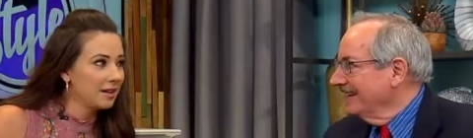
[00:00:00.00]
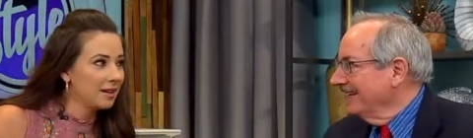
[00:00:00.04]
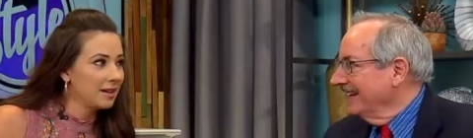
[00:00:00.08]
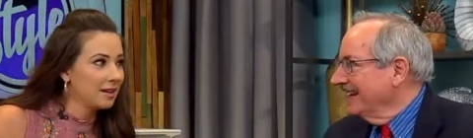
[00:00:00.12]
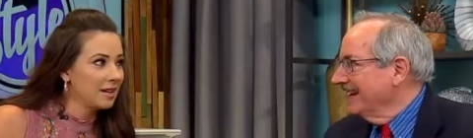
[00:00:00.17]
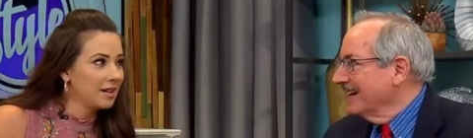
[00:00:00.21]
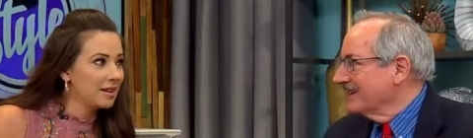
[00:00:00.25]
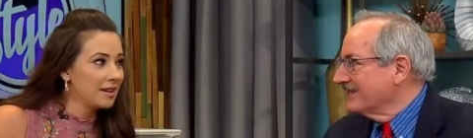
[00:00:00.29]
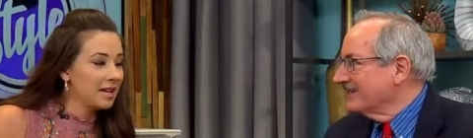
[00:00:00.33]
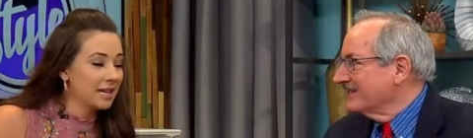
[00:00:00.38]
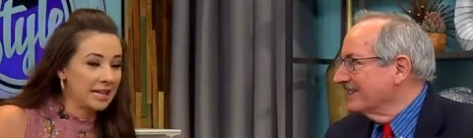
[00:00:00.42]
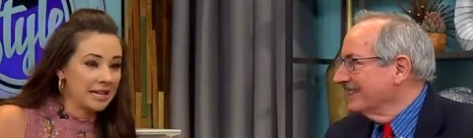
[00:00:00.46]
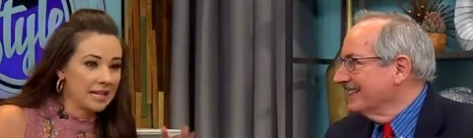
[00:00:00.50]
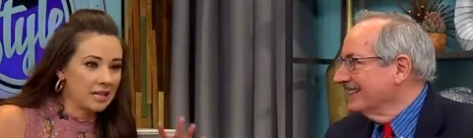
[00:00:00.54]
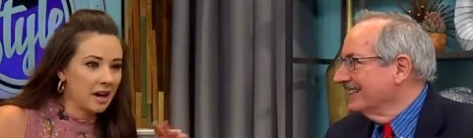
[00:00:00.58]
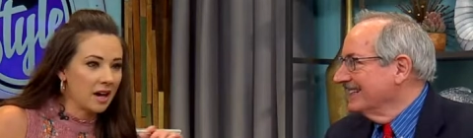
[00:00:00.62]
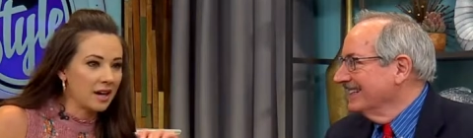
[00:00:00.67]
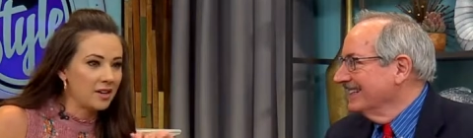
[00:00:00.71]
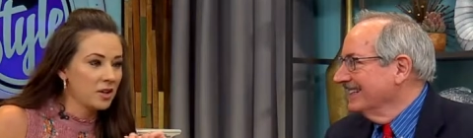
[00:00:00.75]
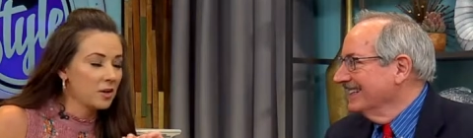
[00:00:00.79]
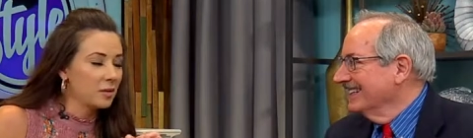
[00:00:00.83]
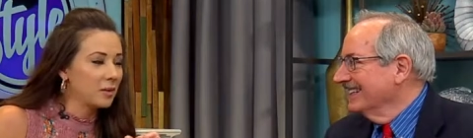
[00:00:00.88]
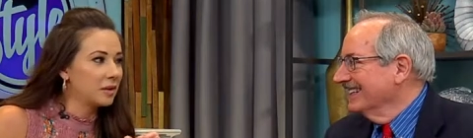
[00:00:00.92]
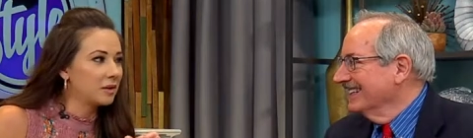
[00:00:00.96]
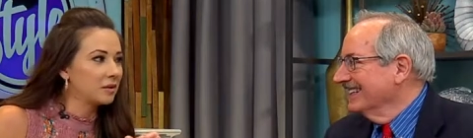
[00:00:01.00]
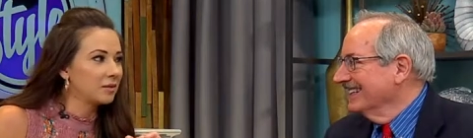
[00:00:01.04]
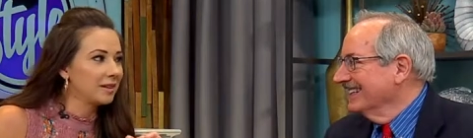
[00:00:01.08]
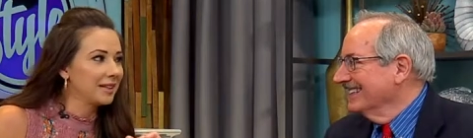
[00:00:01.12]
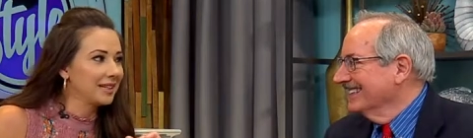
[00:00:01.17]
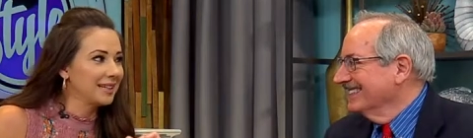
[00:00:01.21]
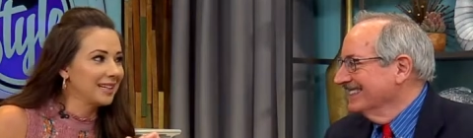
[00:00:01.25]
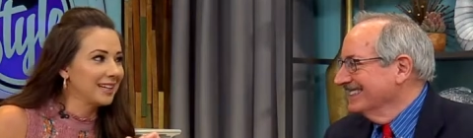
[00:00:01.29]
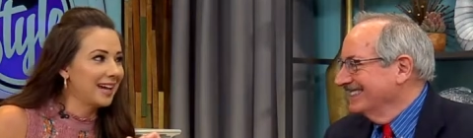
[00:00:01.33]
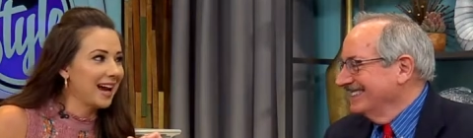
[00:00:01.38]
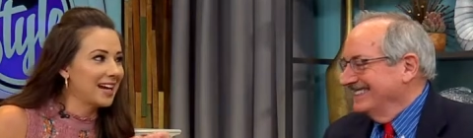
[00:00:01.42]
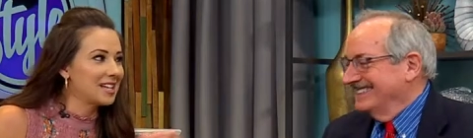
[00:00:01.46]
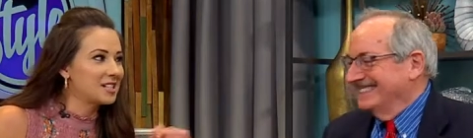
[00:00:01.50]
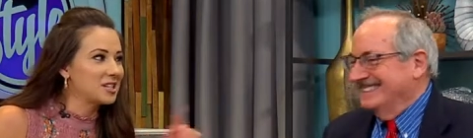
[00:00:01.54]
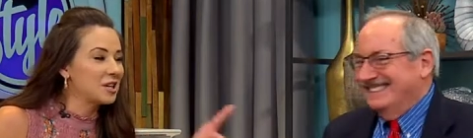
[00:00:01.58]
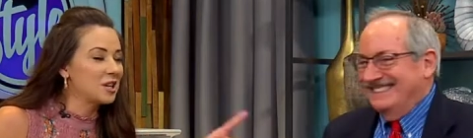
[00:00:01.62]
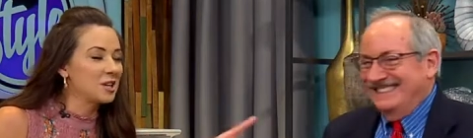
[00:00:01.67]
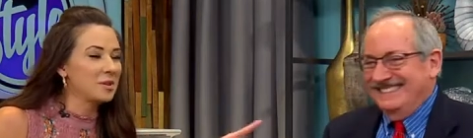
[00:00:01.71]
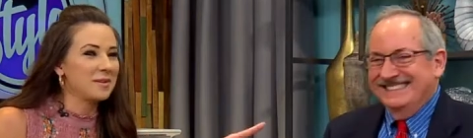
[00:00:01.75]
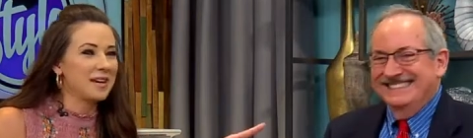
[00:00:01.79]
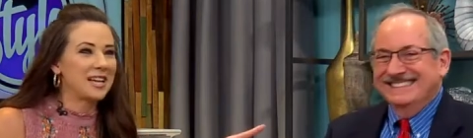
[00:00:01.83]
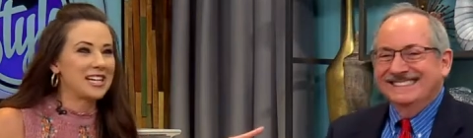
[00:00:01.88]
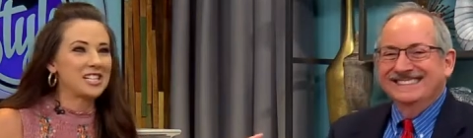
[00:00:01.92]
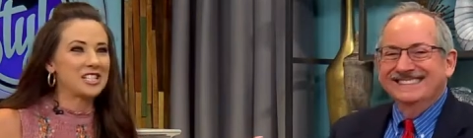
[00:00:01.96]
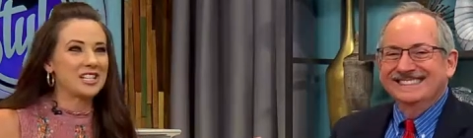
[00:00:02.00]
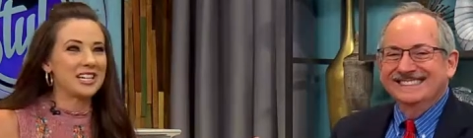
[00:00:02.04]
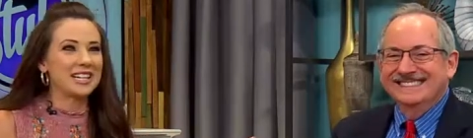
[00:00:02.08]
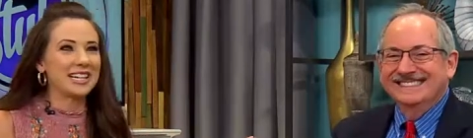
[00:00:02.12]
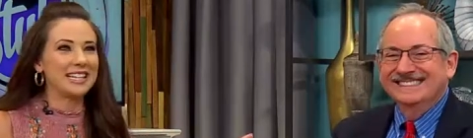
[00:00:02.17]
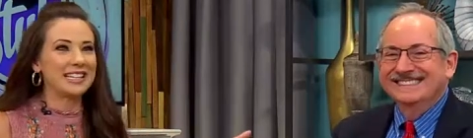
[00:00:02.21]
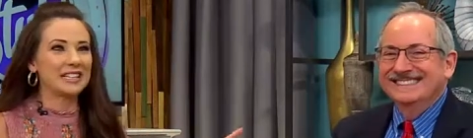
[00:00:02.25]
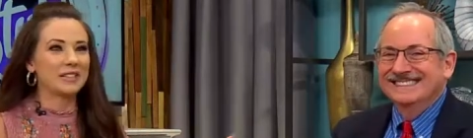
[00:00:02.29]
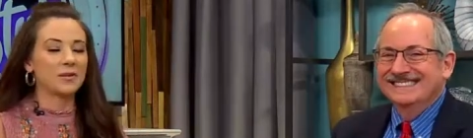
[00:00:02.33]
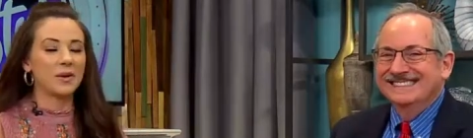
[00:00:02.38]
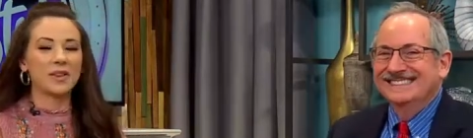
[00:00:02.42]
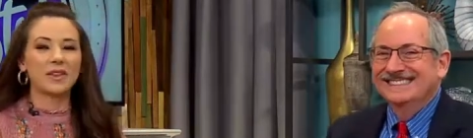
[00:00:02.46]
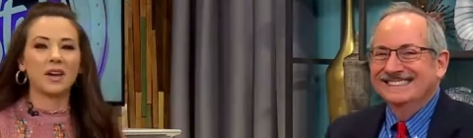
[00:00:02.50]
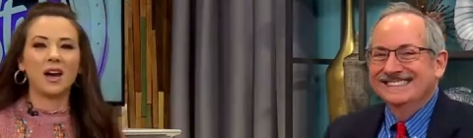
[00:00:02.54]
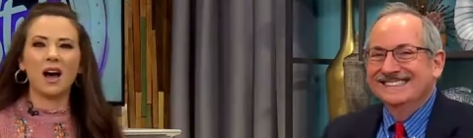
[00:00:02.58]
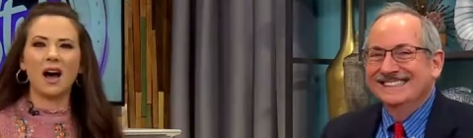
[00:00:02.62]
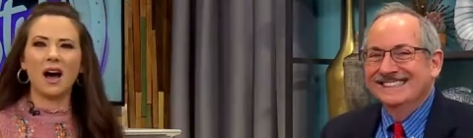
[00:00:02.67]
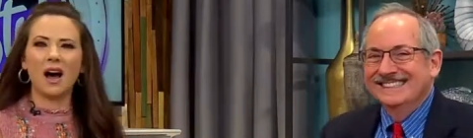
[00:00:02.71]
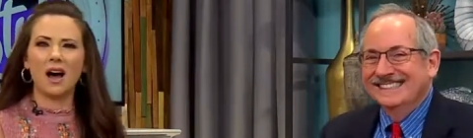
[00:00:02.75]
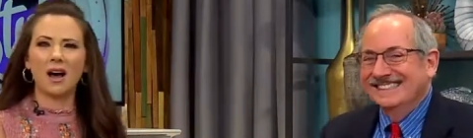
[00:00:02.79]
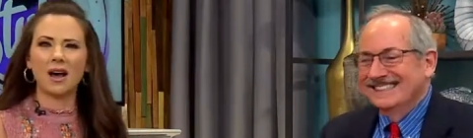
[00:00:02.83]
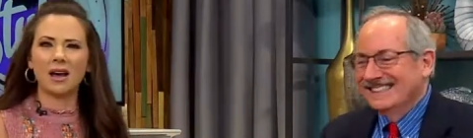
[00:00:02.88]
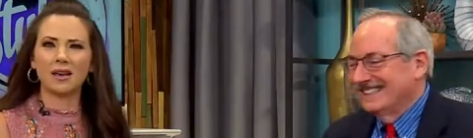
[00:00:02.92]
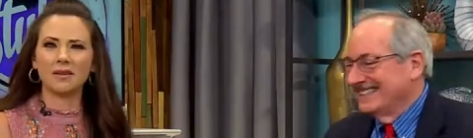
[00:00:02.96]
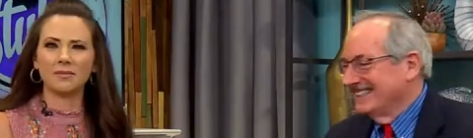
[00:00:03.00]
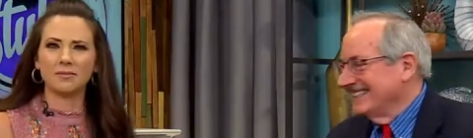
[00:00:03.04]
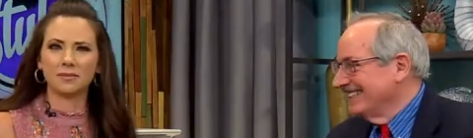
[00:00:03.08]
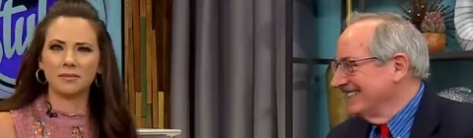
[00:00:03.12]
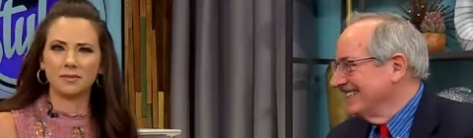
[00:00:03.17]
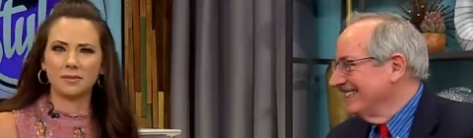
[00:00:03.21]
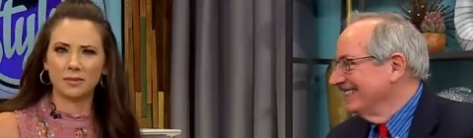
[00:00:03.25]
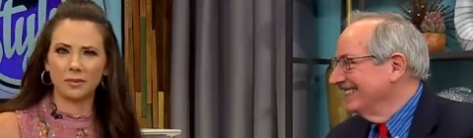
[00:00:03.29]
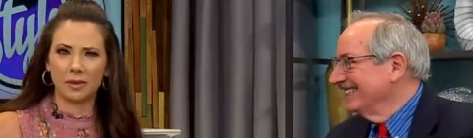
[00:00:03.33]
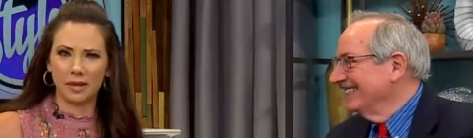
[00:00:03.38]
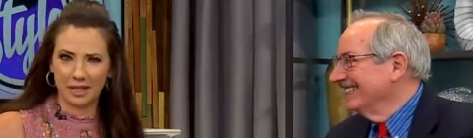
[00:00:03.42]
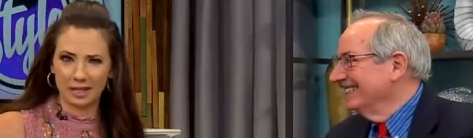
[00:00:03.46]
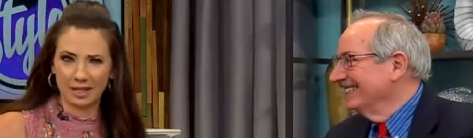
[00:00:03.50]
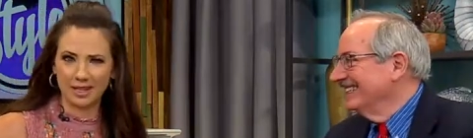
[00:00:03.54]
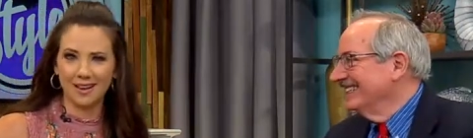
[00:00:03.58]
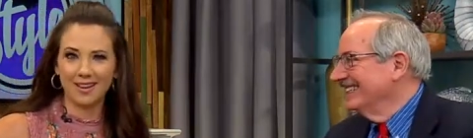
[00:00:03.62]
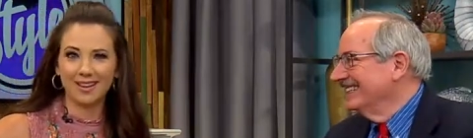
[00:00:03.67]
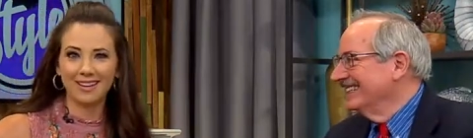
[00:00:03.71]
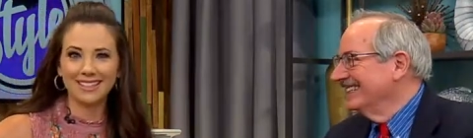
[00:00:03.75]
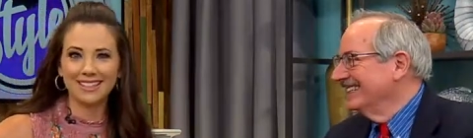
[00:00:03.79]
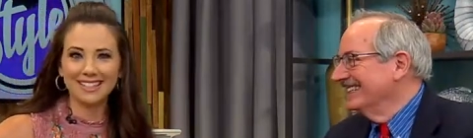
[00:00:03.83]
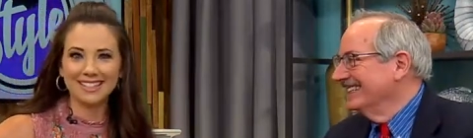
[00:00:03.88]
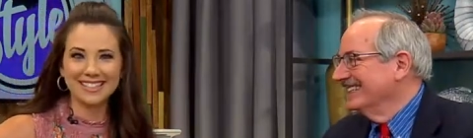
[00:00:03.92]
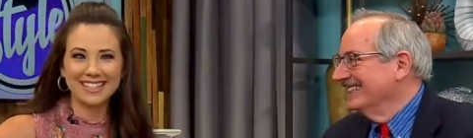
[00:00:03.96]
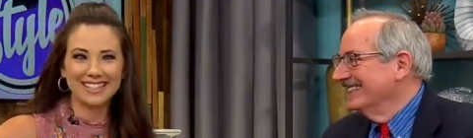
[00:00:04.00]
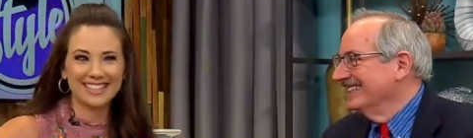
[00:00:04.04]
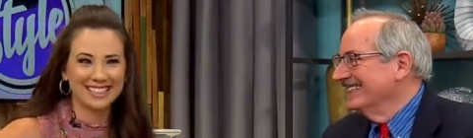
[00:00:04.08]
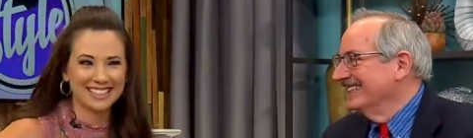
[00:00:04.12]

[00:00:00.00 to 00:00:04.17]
Speaker 1: Yes. And he, I know he'll read it. I told him he should end up with, I'm Randy Ollis.